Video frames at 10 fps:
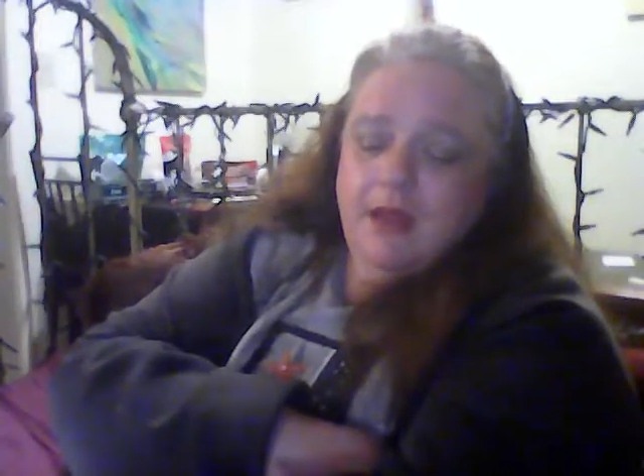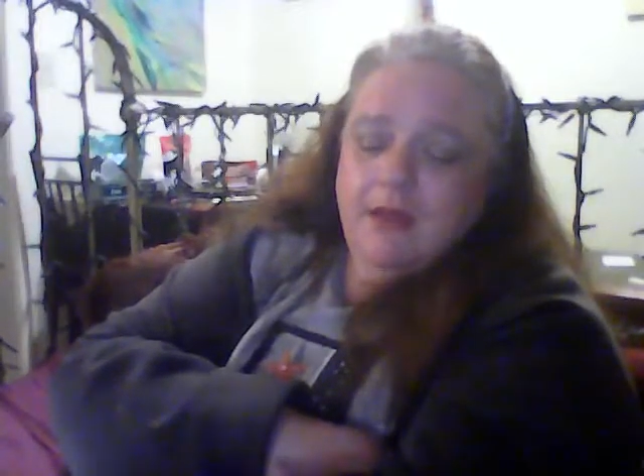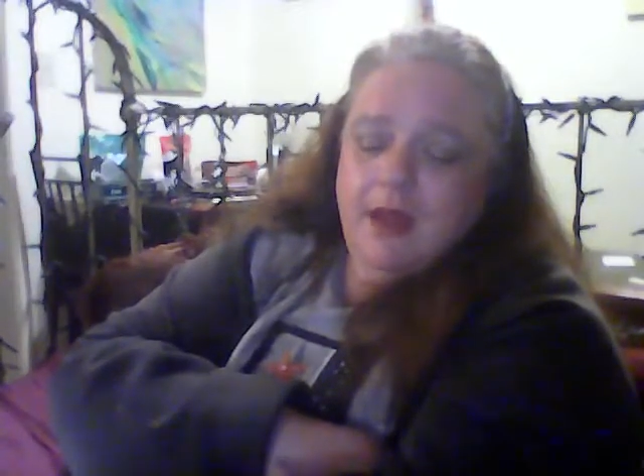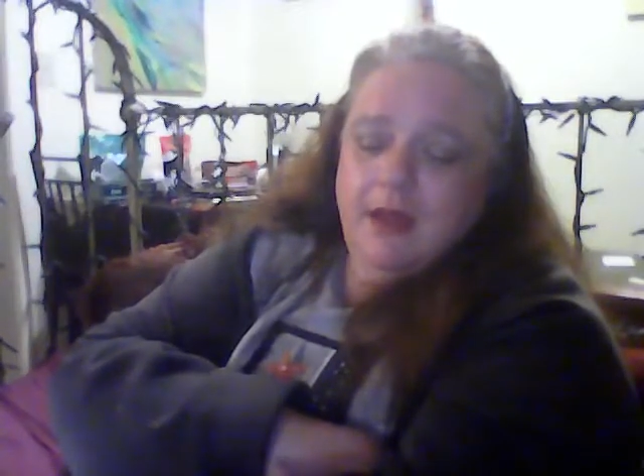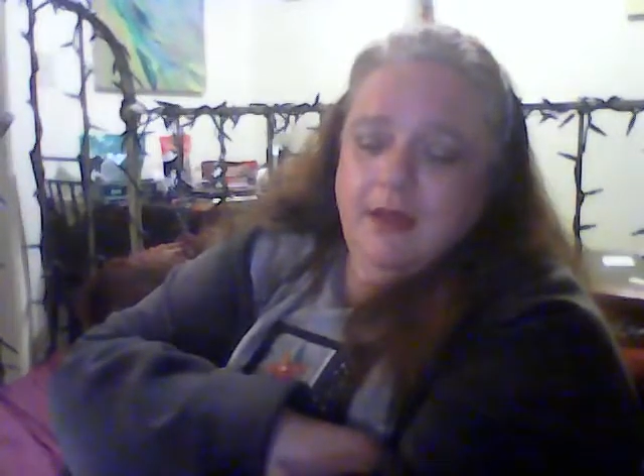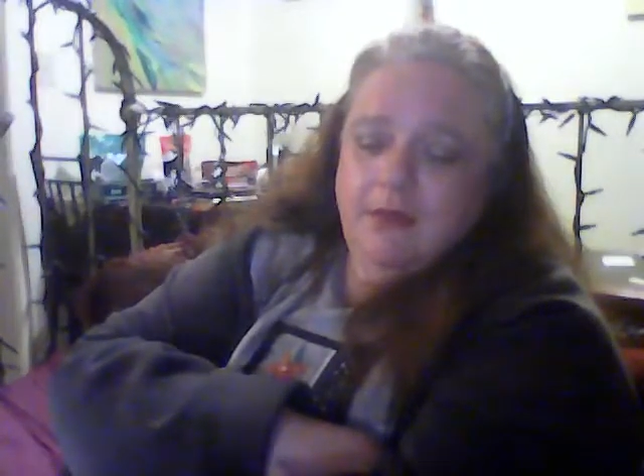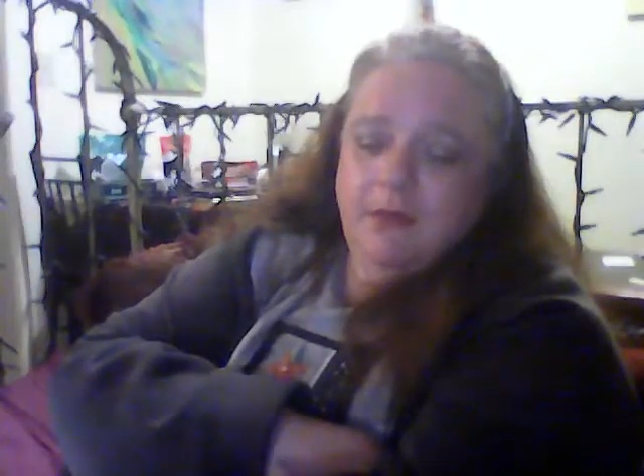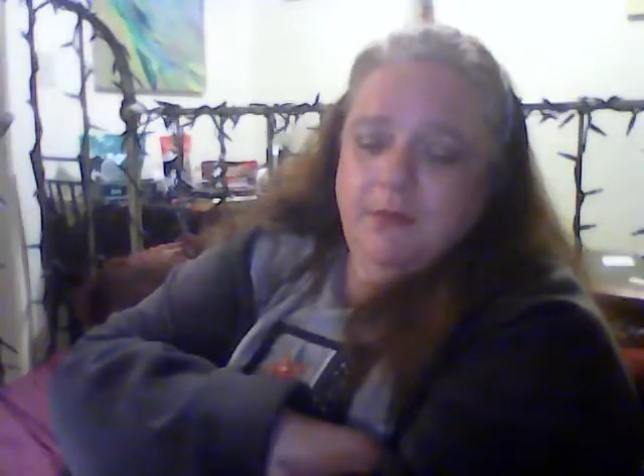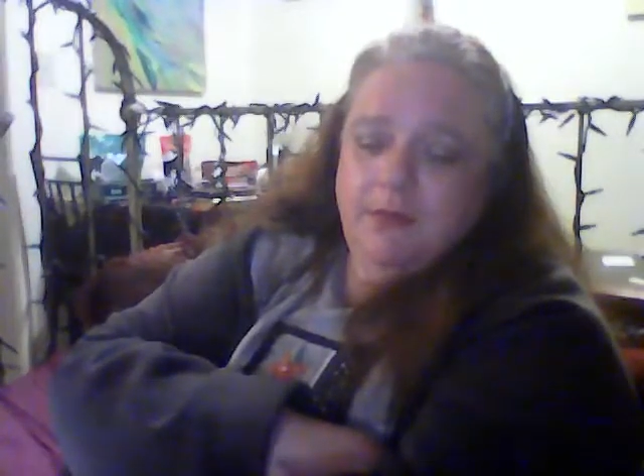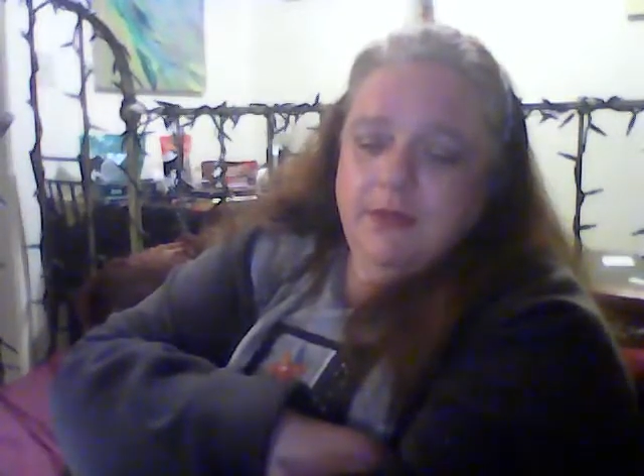And I
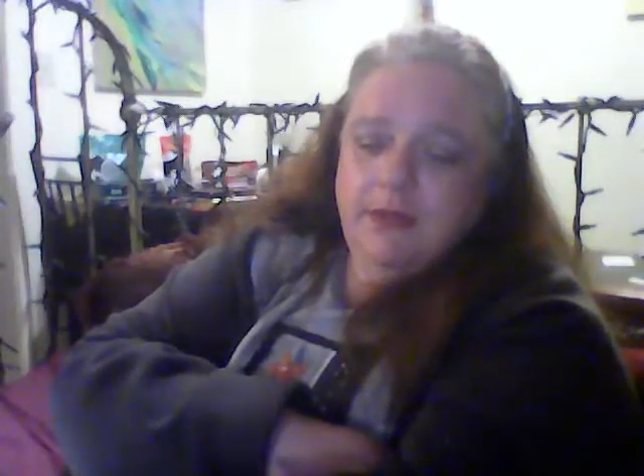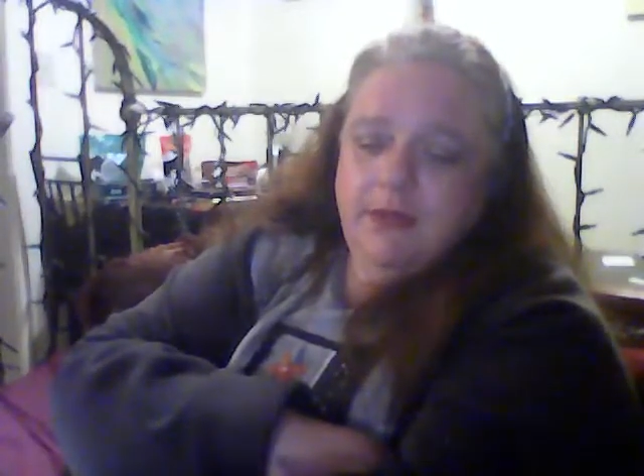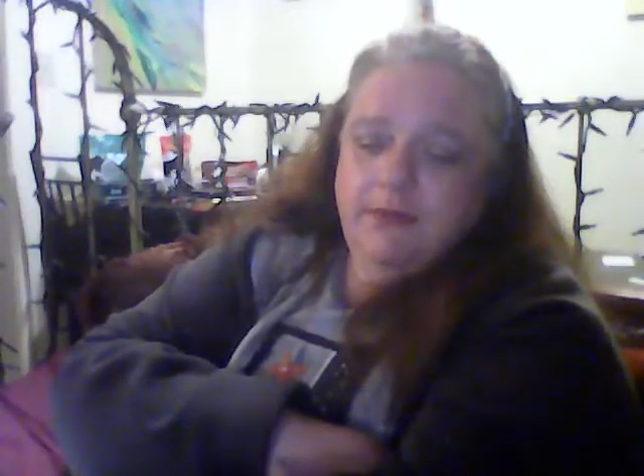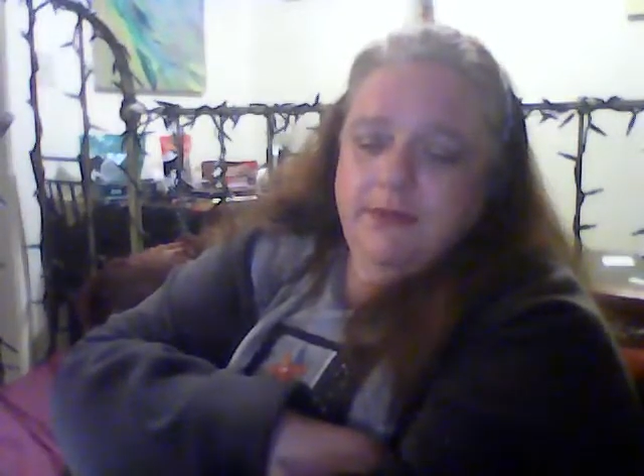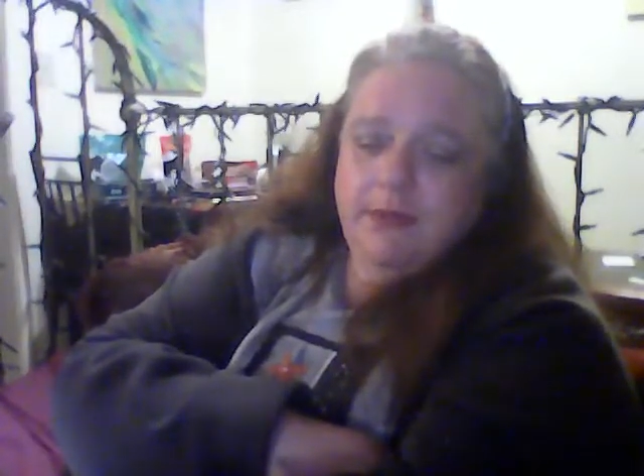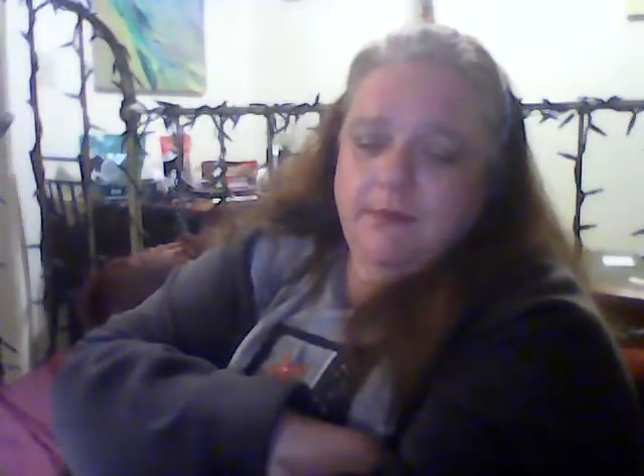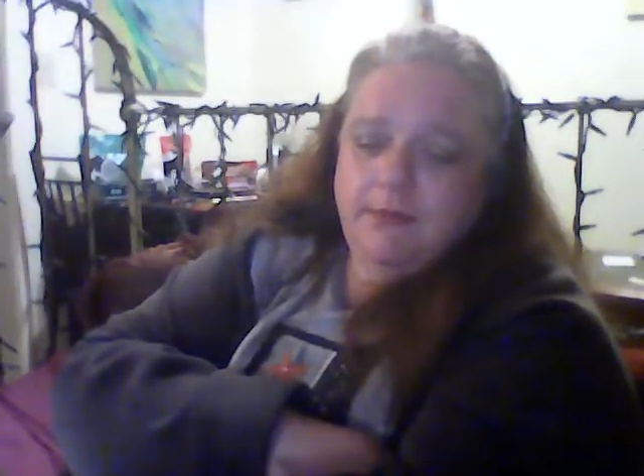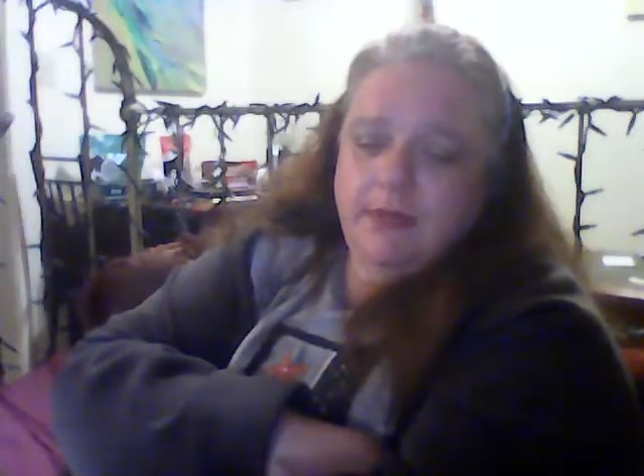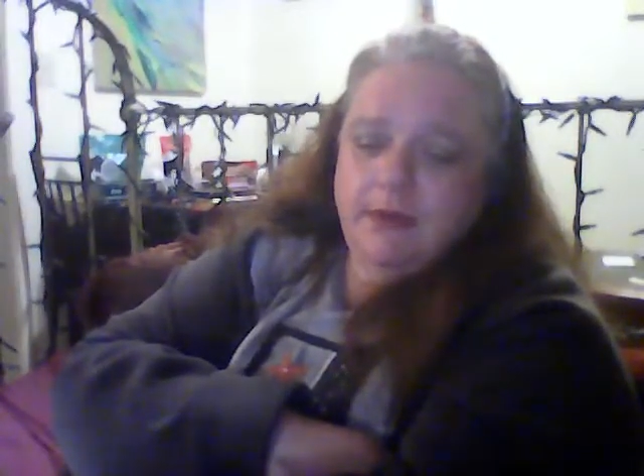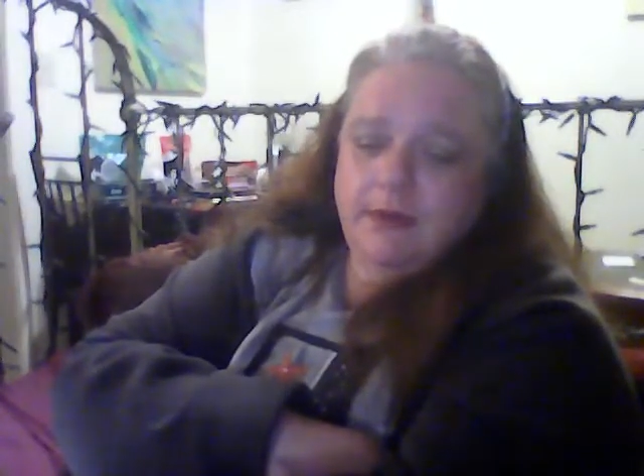do believe
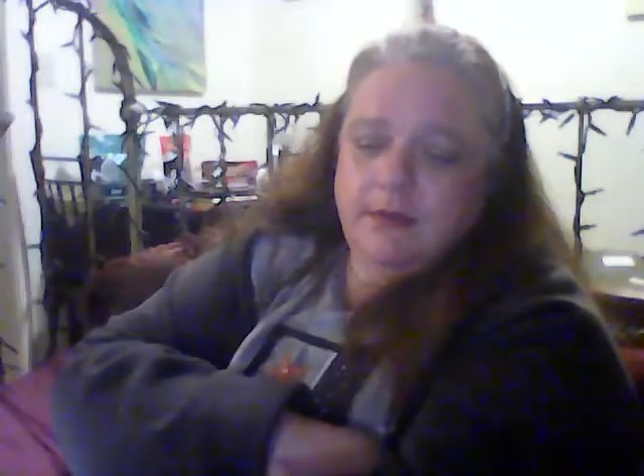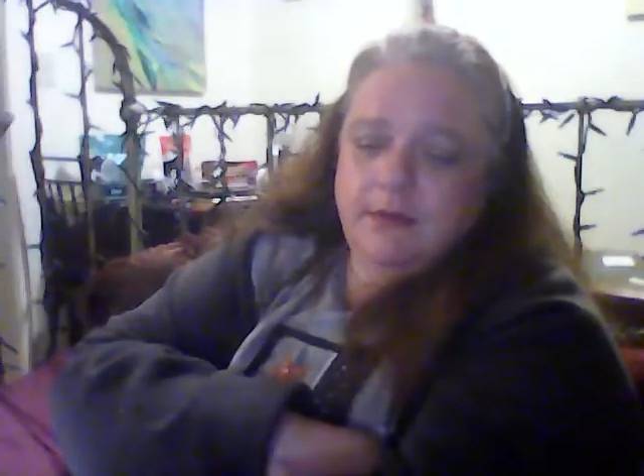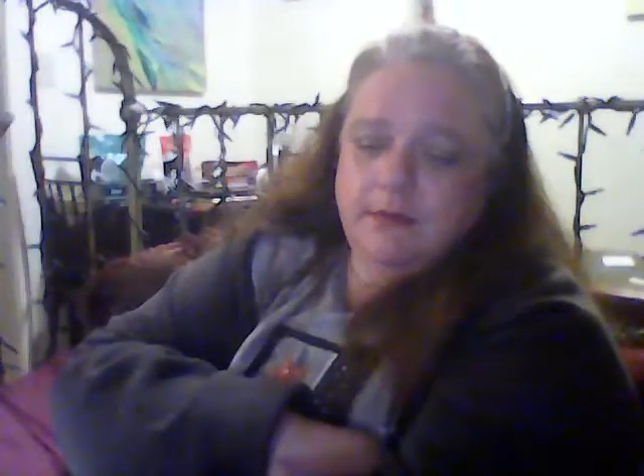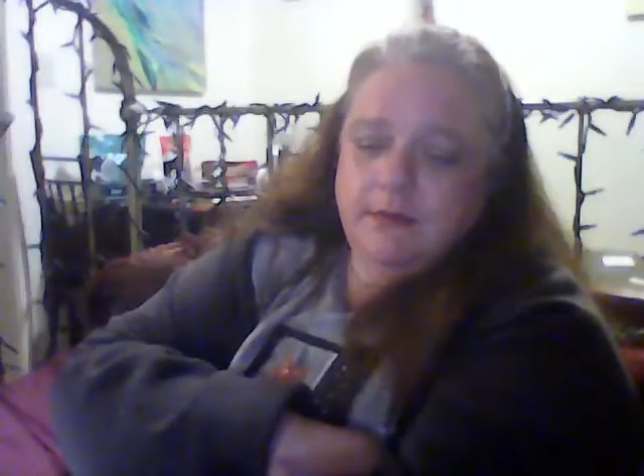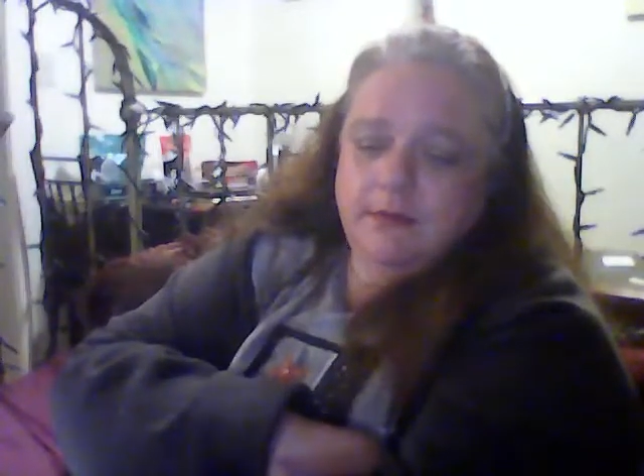something